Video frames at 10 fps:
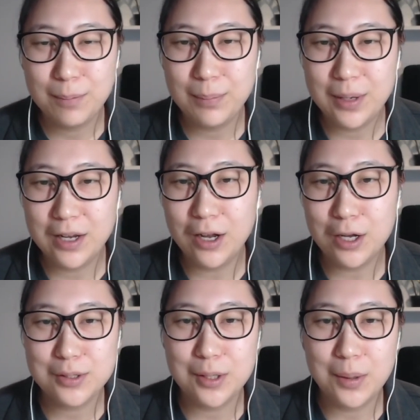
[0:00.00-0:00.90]
but
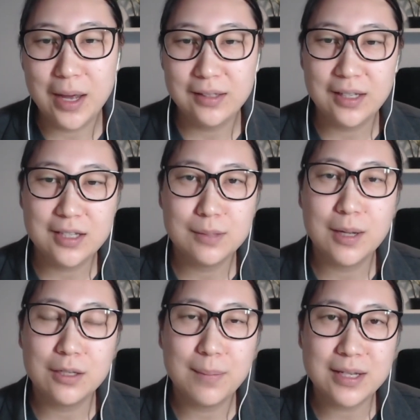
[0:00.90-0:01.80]
also I think it's
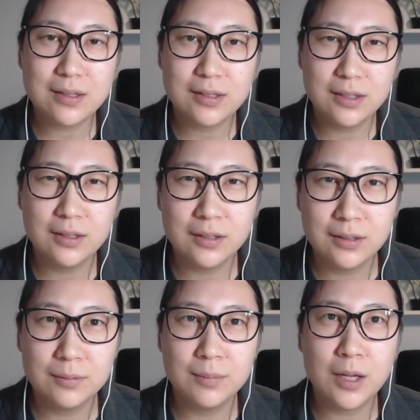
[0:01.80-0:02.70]
about the